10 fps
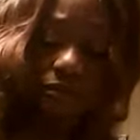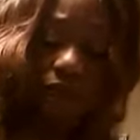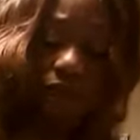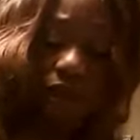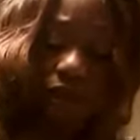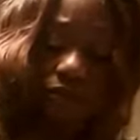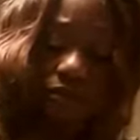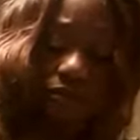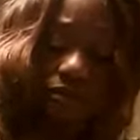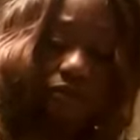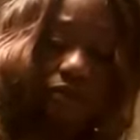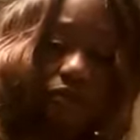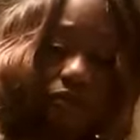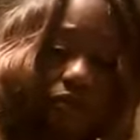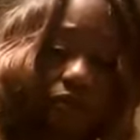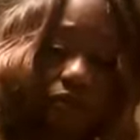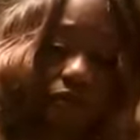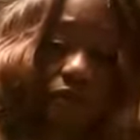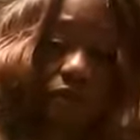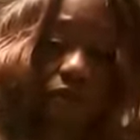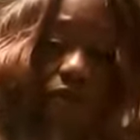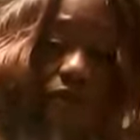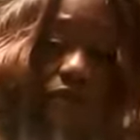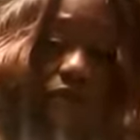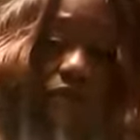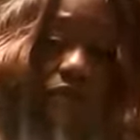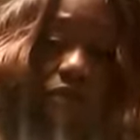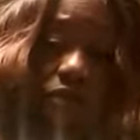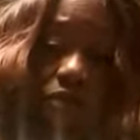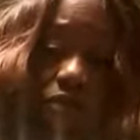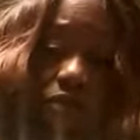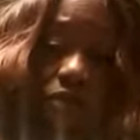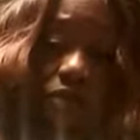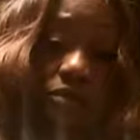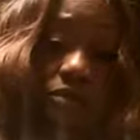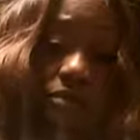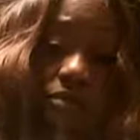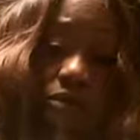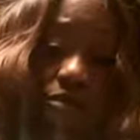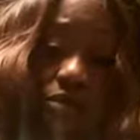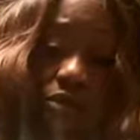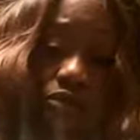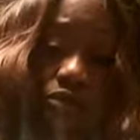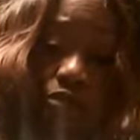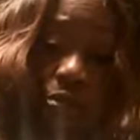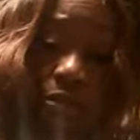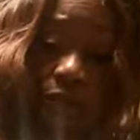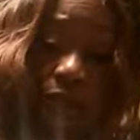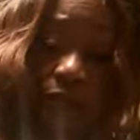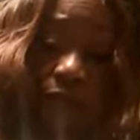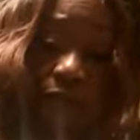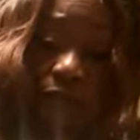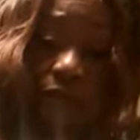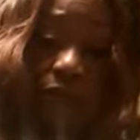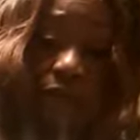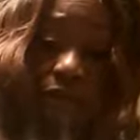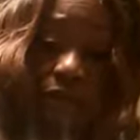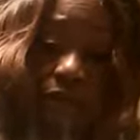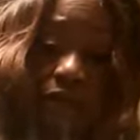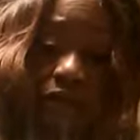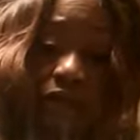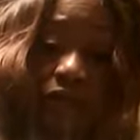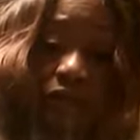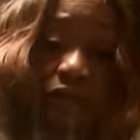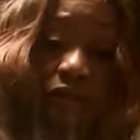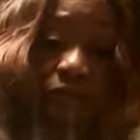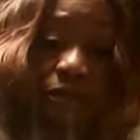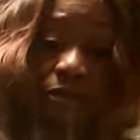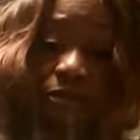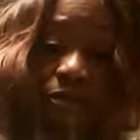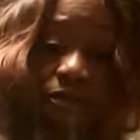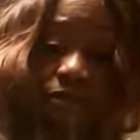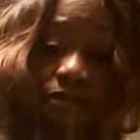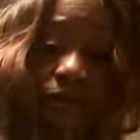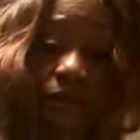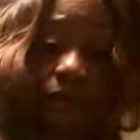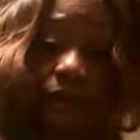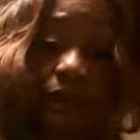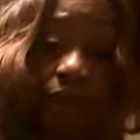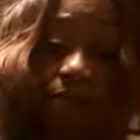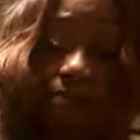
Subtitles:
Okay? And this right here is awesome. So enjoy. I'm going to put it in the oven now. Alright?